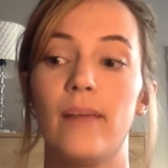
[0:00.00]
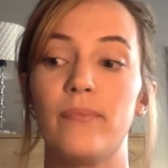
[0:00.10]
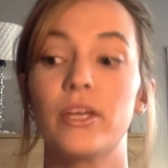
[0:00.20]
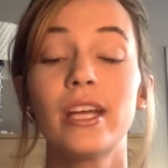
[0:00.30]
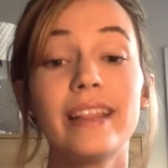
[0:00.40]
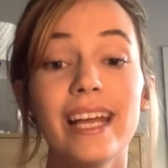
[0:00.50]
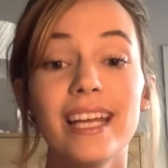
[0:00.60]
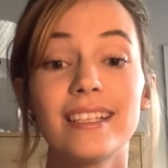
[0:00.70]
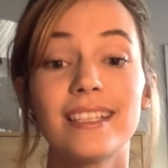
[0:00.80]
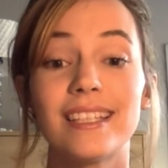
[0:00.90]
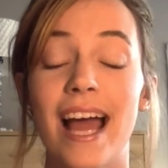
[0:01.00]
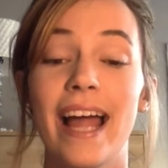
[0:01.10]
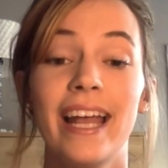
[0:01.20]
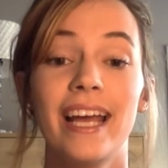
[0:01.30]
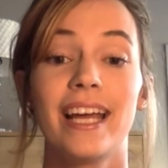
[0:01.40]
The good thing is that,
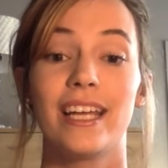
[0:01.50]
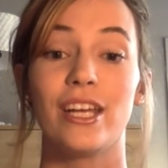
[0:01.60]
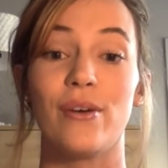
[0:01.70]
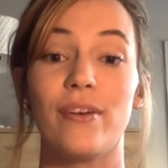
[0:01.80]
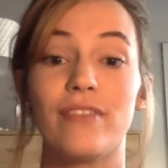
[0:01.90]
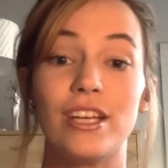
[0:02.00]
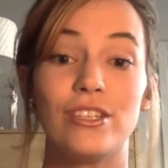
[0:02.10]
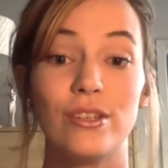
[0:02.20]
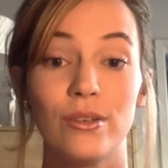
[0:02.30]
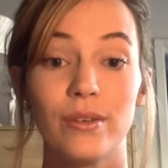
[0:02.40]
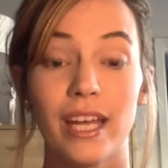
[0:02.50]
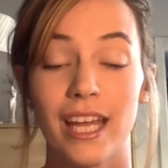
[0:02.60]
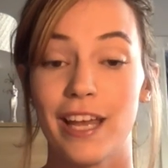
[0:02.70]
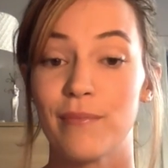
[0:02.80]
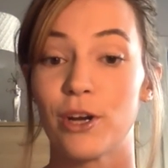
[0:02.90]
if they do get
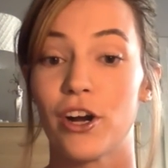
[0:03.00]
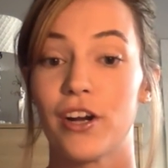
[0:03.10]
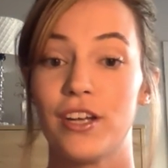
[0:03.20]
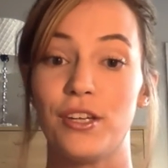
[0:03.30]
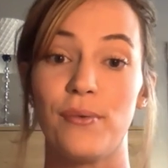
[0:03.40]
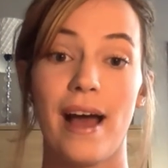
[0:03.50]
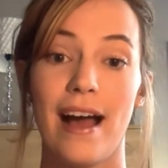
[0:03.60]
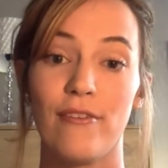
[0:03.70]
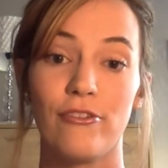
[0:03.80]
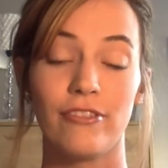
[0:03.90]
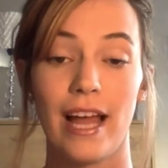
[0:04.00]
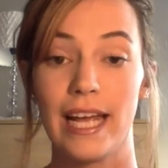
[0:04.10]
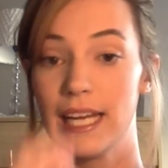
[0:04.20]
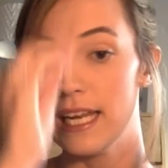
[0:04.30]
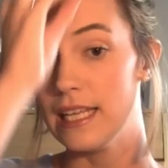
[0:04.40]
Camp Guard and you have a
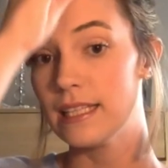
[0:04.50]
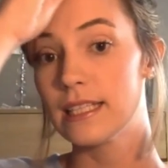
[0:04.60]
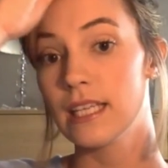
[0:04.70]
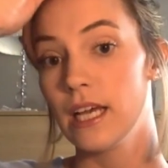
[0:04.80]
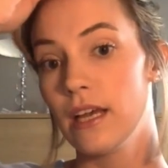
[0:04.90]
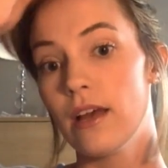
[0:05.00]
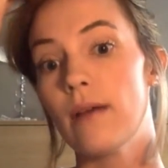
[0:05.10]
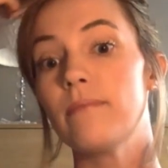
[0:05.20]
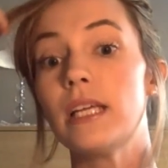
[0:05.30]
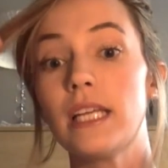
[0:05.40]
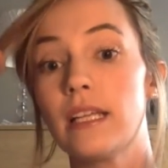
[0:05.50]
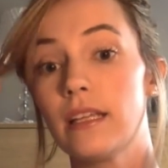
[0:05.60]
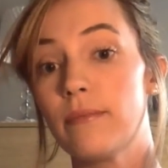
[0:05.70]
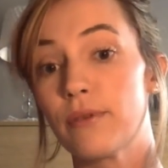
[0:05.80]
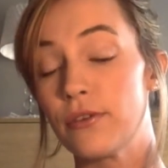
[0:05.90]
flight and it's
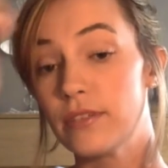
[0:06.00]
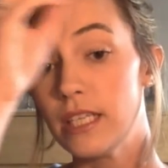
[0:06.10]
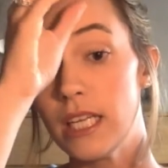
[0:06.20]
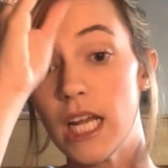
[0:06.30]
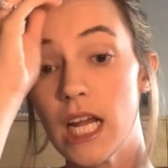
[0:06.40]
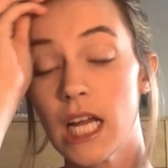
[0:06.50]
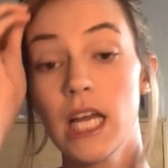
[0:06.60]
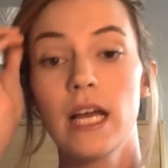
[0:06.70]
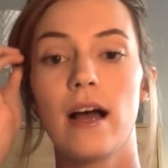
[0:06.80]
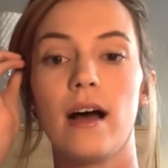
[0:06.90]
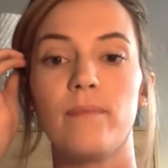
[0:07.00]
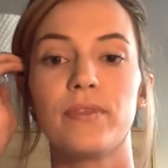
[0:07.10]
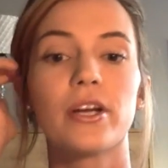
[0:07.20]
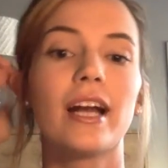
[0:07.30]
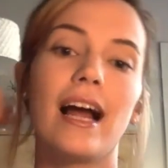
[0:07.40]
immediately proceeding,
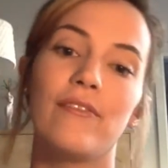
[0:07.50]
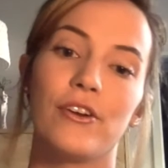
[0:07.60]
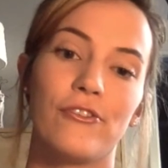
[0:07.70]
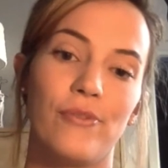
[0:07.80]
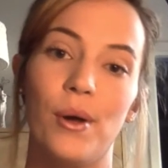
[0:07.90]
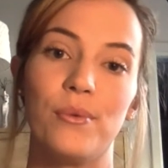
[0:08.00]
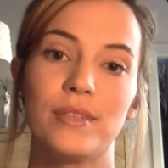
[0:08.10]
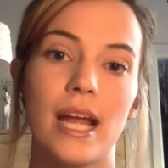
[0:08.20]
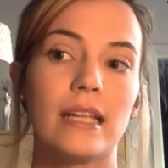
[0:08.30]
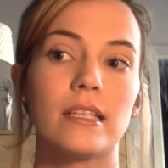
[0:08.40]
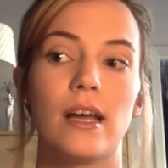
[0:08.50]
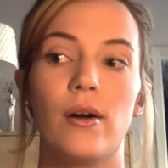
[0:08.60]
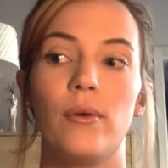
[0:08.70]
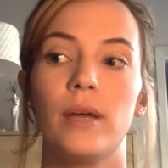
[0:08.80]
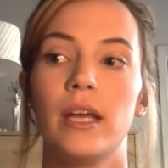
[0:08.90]
they're going to have their phones, and
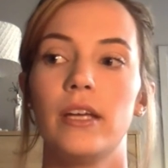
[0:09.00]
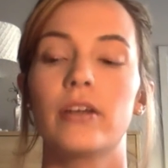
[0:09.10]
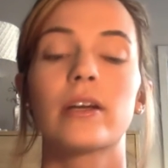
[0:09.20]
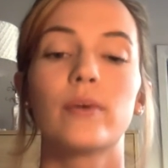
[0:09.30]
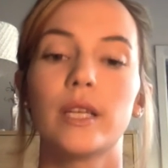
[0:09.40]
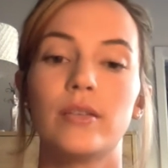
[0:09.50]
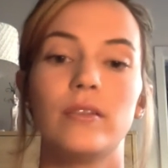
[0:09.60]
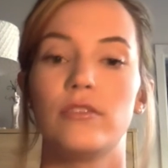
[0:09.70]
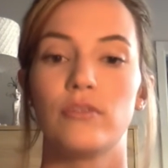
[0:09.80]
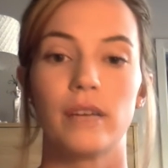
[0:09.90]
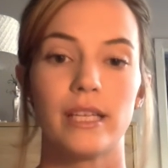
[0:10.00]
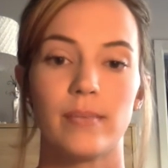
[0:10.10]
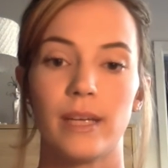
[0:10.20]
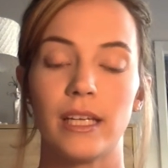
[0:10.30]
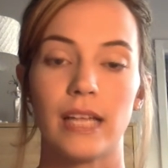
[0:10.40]
so you're going to enjoy
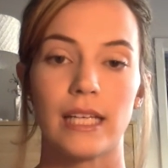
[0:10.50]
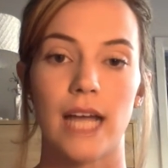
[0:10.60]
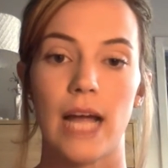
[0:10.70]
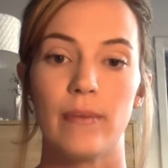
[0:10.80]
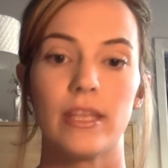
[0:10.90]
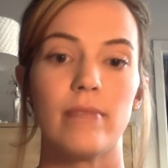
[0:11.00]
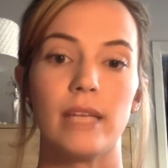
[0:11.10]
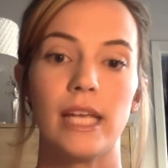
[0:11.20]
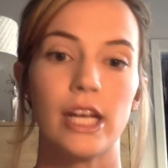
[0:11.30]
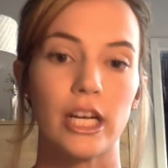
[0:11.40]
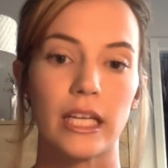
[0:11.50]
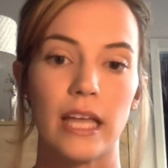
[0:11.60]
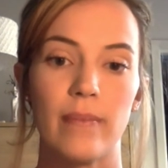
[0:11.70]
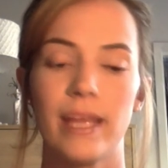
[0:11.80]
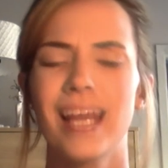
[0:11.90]
spending that time with them and hearing
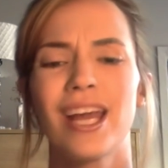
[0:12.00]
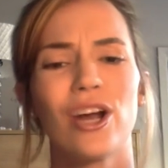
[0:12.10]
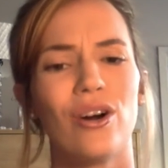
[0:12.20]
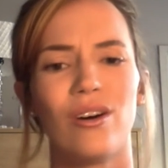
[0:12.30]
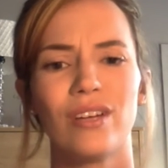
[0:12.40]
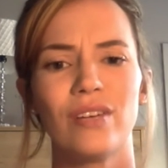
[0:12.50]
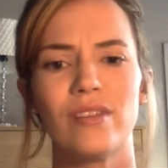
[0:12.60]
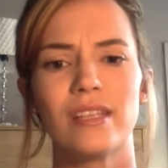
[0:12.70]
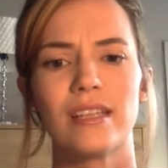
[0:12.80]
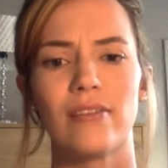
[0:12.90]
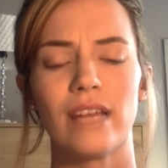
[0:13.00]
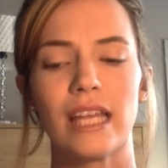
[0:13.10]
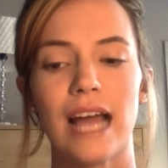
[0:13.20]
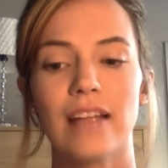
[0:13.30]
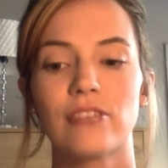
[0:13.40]
them, and they can call you and stuff like
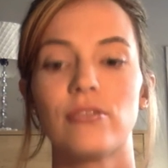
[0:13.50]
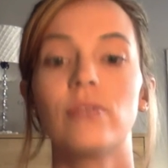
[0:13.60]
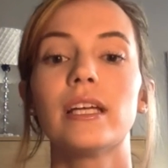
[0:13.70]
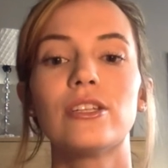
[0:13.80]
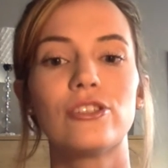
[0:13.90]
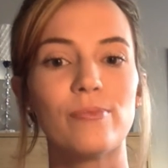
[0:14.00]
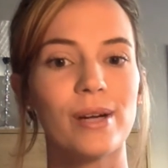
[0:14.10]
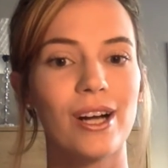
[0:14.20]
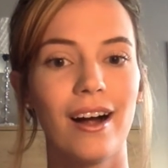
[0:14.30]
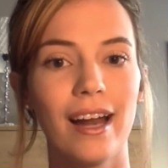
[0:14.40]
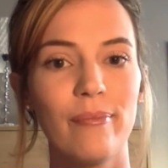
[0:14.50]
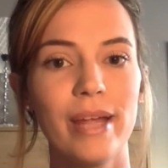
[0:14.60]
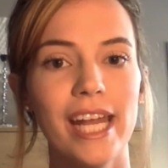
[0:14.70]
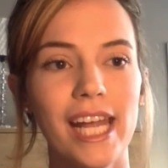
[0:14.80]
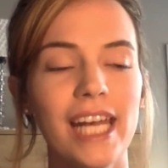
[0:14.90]
that. So don't get super caught up
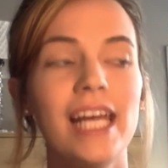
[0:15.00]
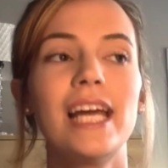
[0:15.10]
in it,